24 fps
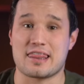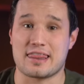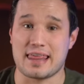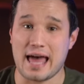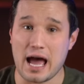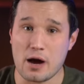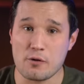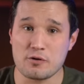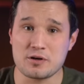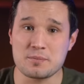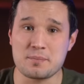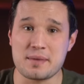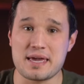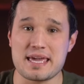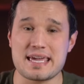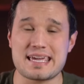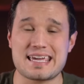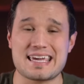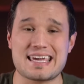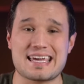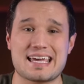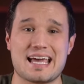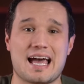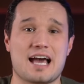That would make
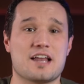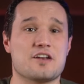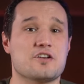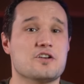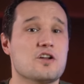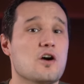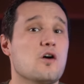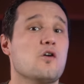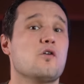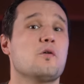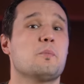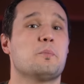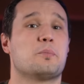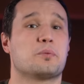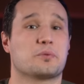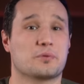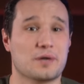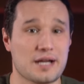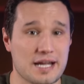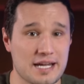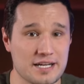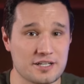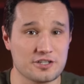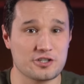it a
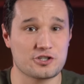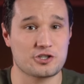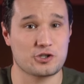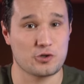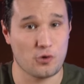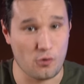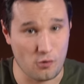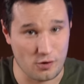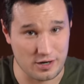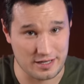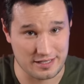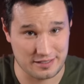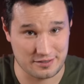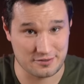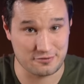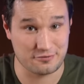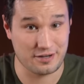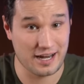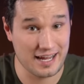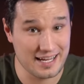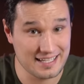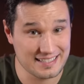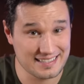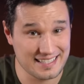no-brainer choice,
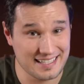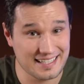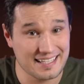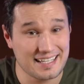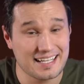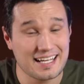right?